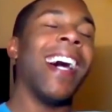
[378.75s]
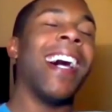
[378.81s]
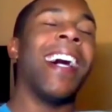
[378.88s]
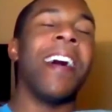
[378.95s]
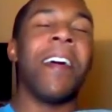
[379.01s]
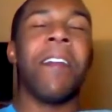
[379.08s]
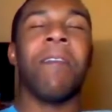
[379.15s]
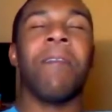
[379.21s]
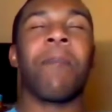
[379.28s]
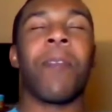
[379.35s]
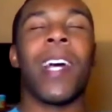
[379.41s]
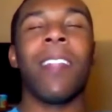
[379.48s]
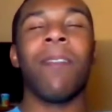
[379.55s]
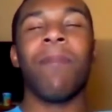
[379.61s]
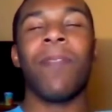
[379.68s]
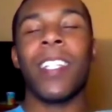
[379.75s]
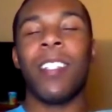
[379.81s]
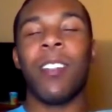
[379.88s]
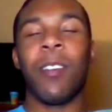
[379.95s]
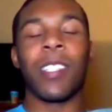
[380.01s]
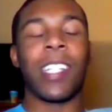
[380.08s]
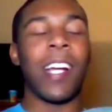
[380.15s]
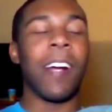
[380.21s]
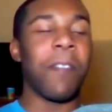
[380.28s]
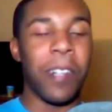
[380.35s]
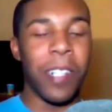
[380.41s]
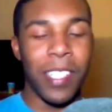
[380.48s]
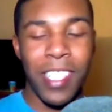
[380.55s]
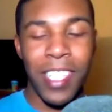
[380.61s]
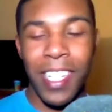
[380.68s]
But the door is
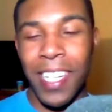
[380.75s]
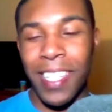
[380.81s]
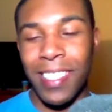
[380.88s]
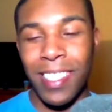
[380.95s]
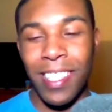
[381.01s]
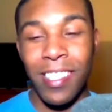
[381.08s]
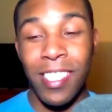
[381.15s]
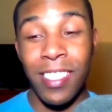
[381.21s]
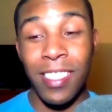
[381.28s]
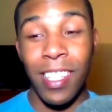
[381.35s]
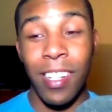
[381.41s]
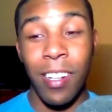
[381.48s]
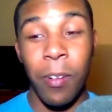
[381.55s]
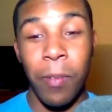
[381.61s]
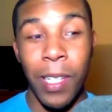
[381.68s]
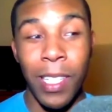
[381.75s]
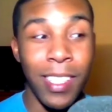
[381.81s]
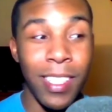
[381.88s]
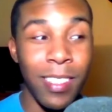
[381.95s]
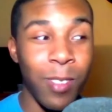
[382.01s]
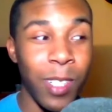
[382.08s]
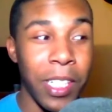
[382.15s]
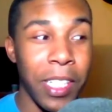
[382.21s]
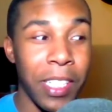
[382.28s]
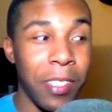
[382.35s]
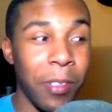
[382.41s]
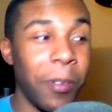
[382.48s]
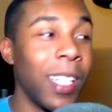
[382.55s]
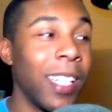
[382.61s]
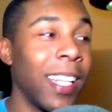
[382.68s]
covered. She gets there. She's like, oh my goodness, what are they
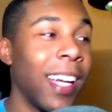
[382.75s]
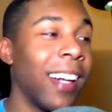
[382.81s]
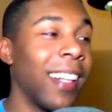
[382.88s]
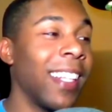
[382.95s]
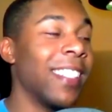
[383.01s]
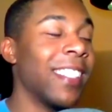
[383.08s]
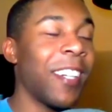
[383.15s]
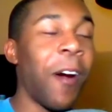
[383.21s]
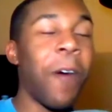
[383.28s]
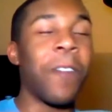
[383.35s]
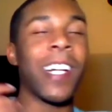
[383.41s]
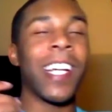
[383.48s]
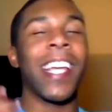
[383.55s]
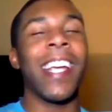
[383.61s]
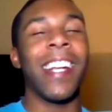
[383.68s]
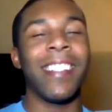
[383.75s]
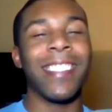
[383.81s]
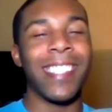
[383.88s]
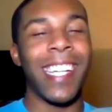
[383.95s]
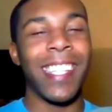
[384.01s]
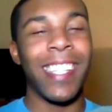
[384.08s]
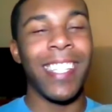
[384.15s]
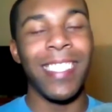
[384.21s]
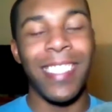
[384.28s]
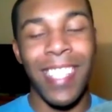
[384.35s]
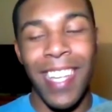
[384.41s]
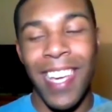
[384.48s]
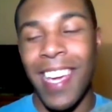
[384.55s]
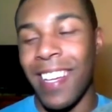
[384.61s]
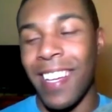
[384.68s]
doing in there? And then she overhears like these
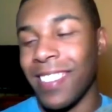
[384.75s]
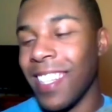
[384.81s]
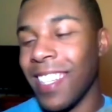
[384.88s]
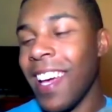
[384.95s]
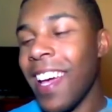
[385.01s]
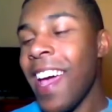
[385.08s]
things.